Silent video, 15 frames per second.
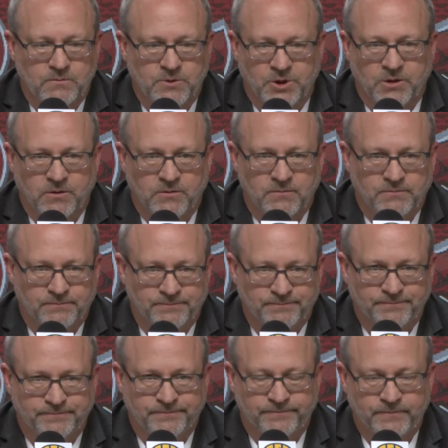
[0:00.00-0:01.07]
Sure.
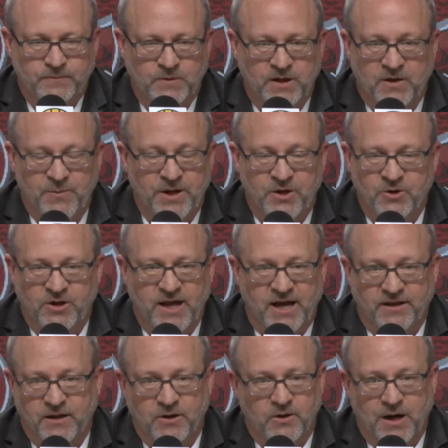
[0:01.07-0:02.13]
They've been doing
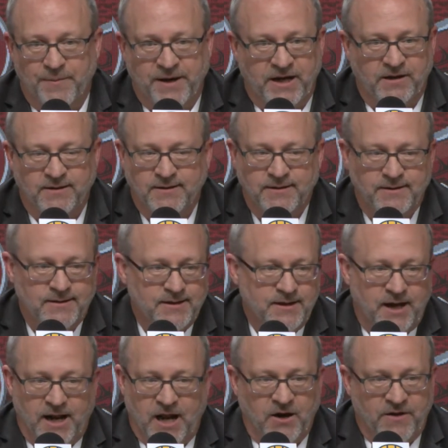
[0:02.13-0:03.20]
that, though. I mean,
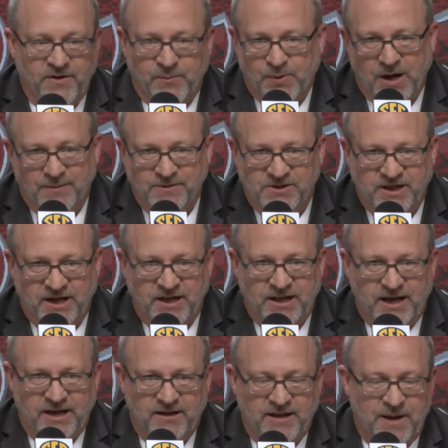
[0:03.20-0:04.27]
and I don't have any problem saying
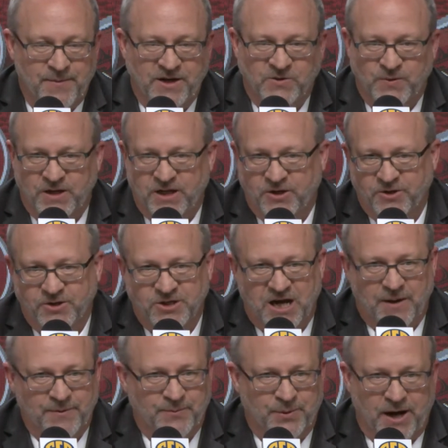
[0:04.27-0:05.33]
that. That means we did a good
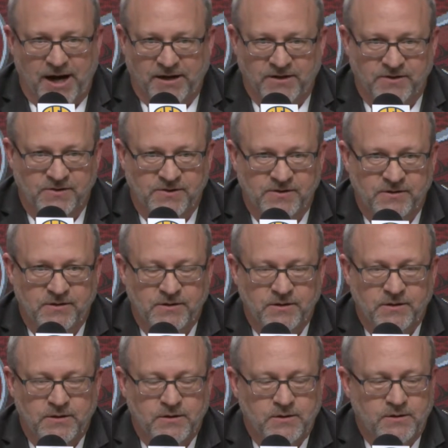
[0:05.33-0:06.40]
job in practice.
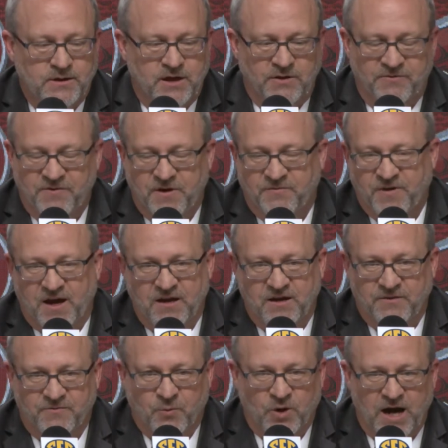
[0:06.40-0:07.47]

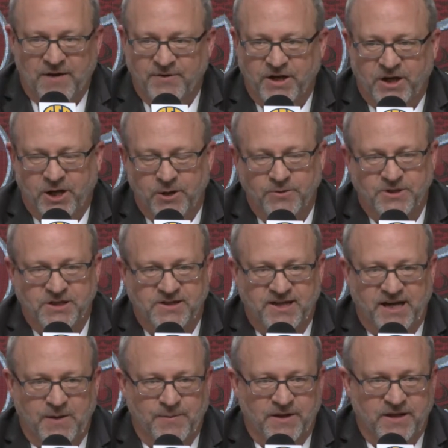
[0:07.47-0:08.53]
If we're having to coach a
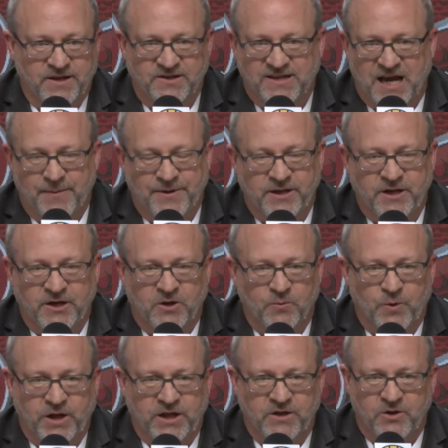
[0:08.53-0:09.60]
team at this time of the year,
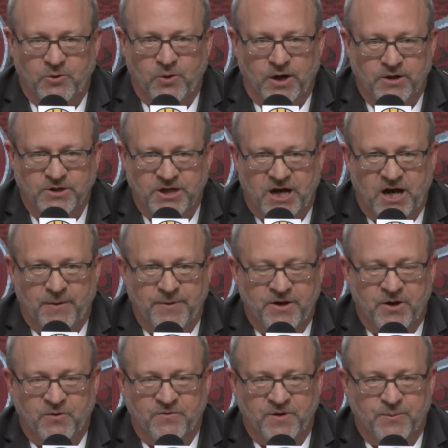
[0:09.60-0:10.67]
we didn't do our job in
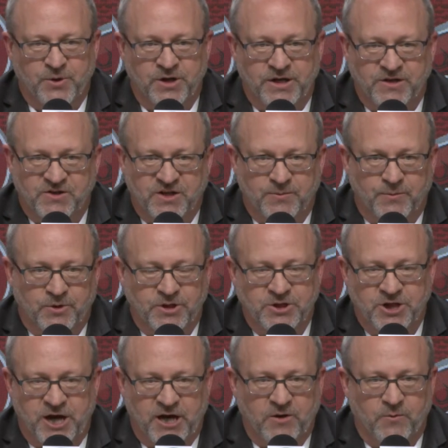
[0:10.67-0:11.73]
November and December and
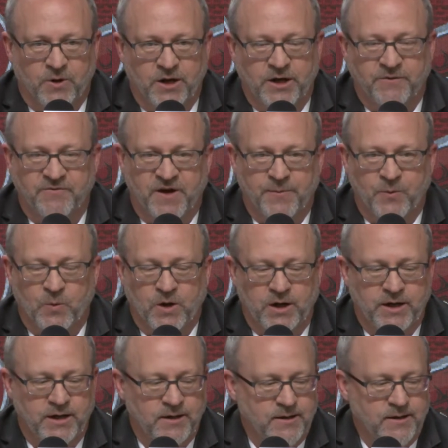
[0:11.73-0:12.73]
January and February.